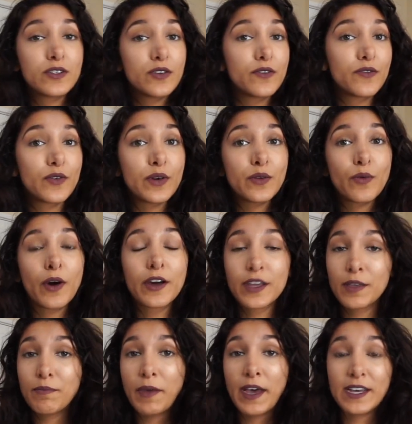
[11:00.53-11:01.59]
to avoid
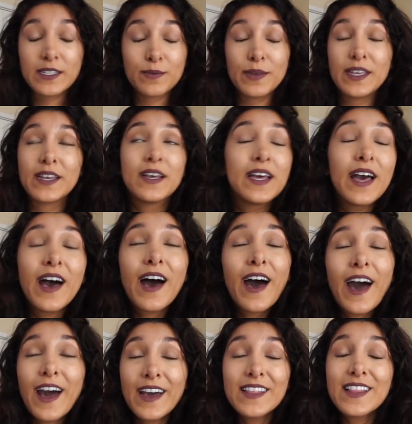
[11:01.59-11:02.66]
walking past me.
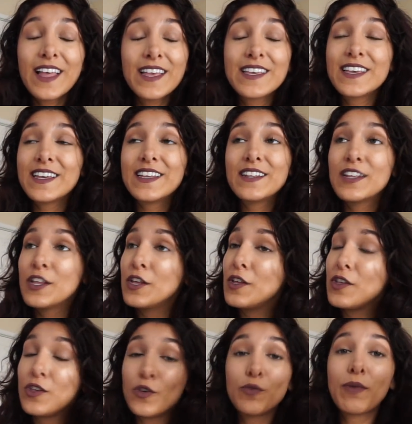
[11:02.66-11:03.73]
I like it,
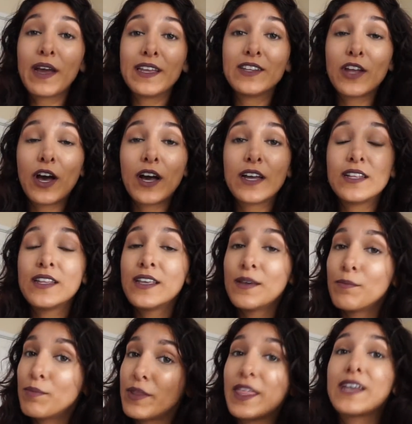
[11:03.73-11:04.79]
you might not,
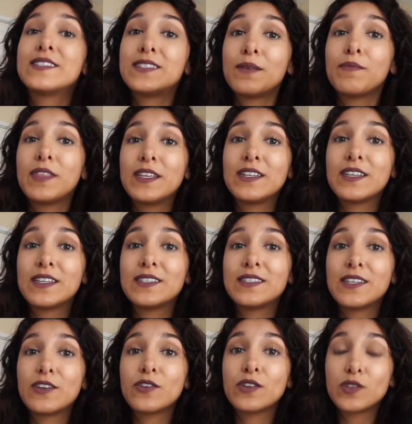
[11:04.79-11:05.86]
but that's something to
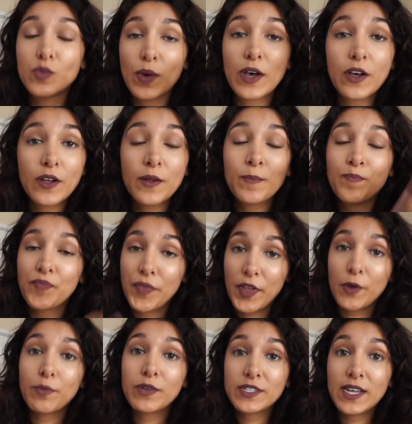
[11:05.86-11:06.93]
consider as well.
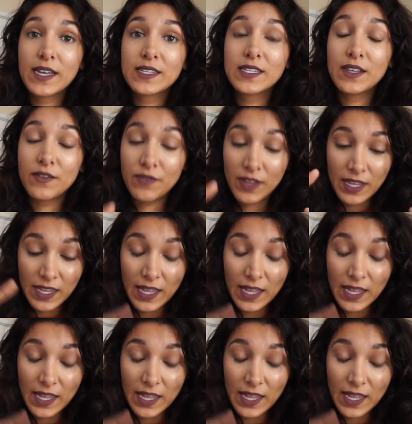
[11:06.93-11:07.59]
They're protective.